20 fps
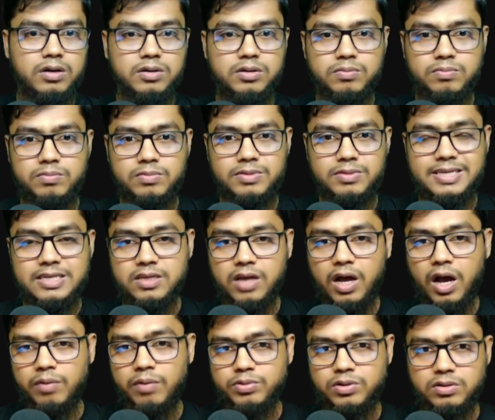these
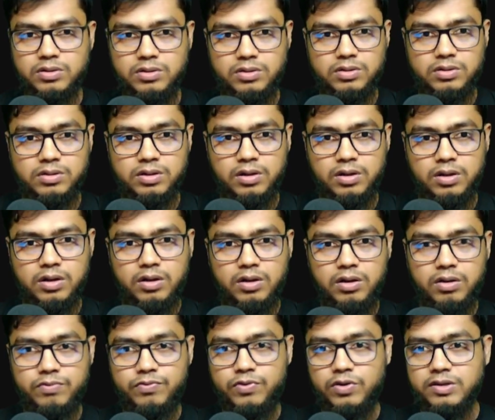options.
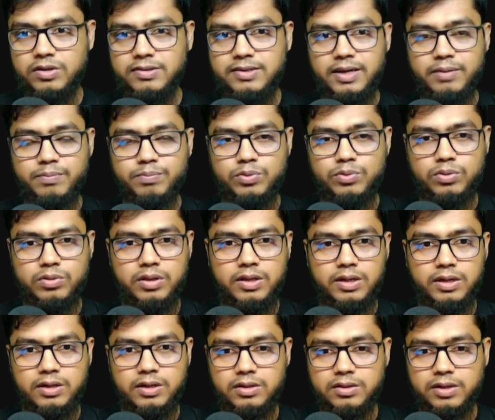For example,
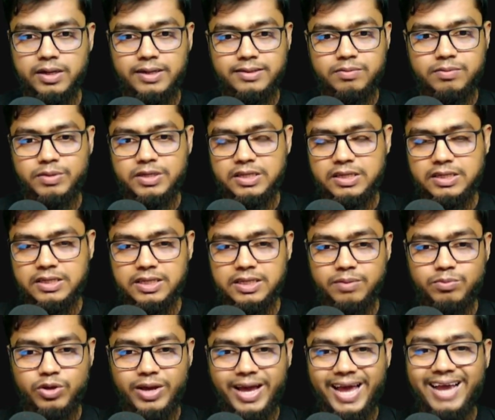like as a beginning
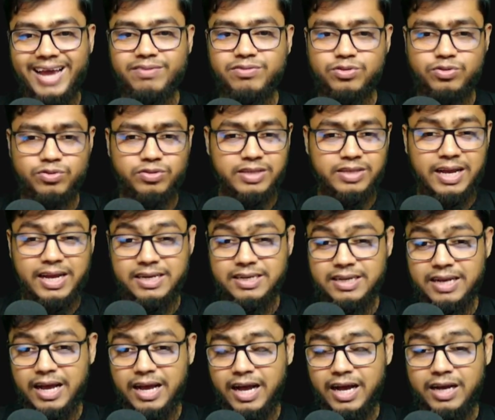time, you have to
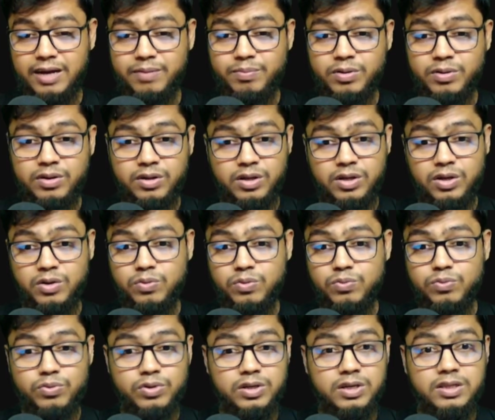sign up
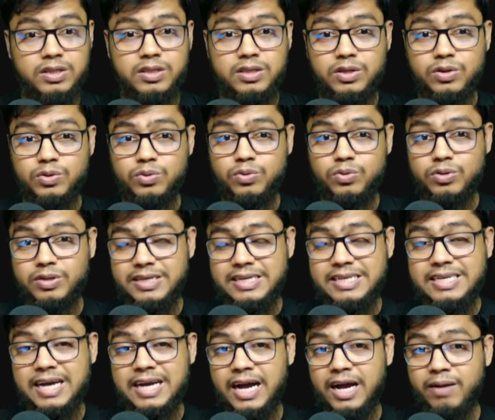with your
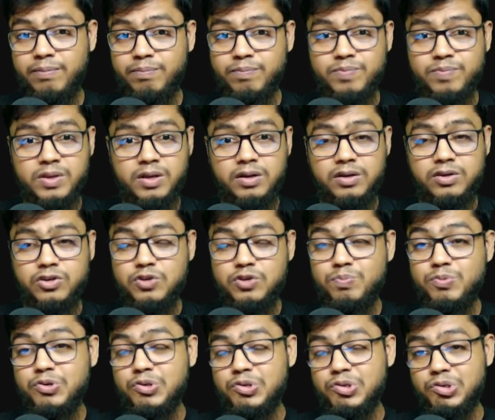GitHub
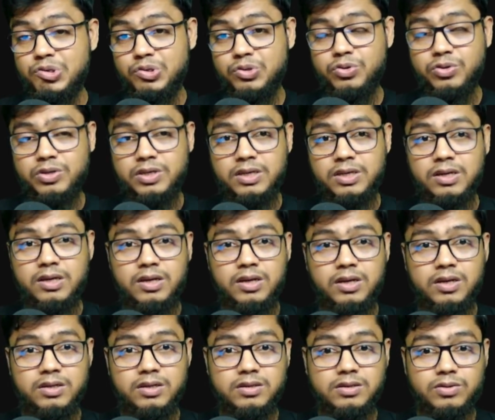repository.
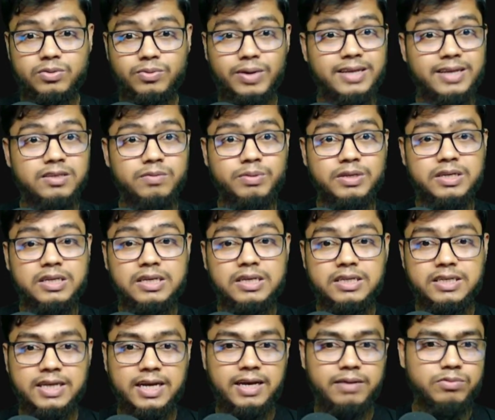So as a
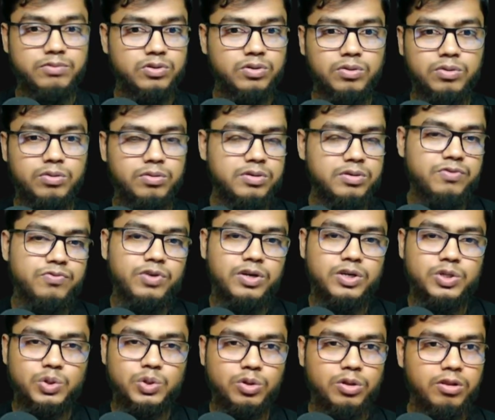beginning times, or if you
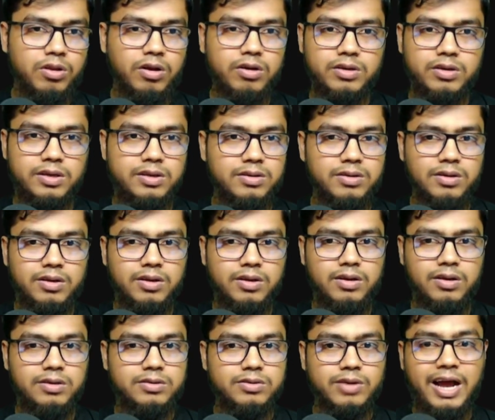actually log in,
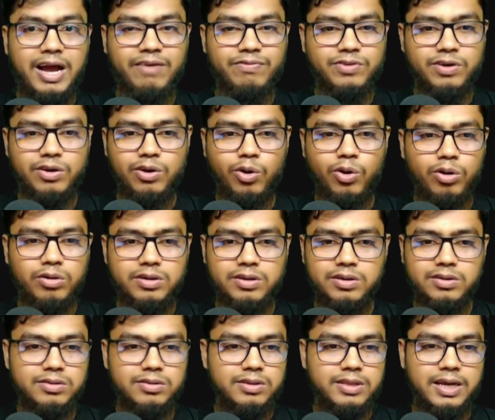so after
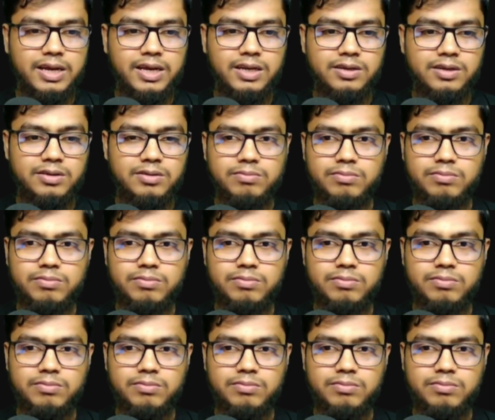login, then